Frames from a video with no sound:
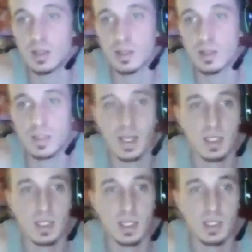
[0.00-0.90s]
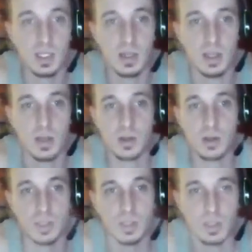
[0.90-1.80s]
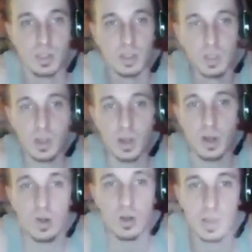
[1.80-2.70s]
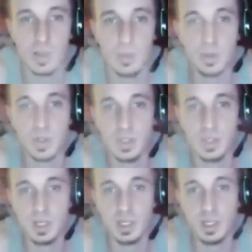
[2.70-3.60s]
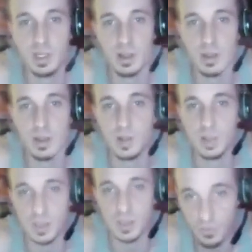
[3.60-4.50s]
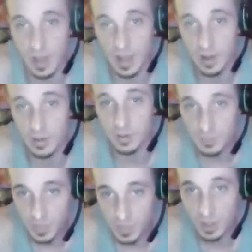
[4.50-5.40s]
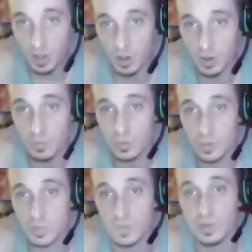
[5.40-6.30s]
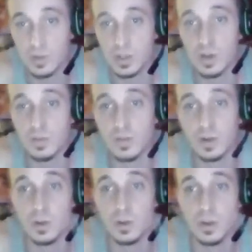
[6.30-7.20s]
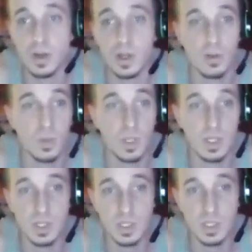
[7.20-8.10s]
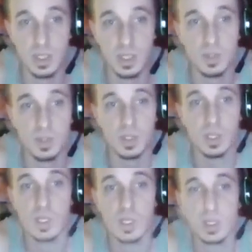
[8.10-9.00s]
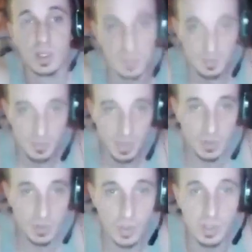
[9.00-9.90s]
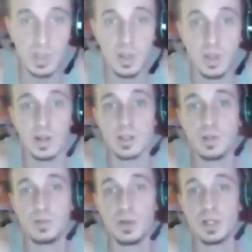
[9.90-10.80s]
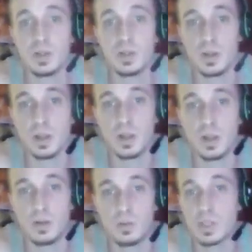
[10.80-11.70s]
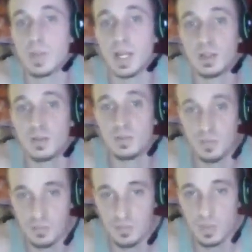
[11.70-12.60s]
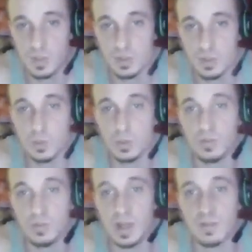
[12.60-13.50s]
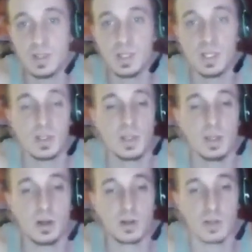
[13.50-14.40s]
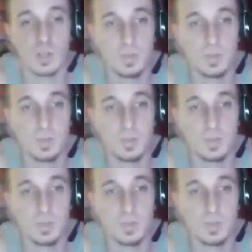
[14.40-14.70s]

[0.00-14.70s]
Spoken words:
scientist, and theologian all agree upon this idea, and the thought is found in all forms of philosophical thought and religious conceptions, as well as in the theories of respective schools of metaphysics and theology.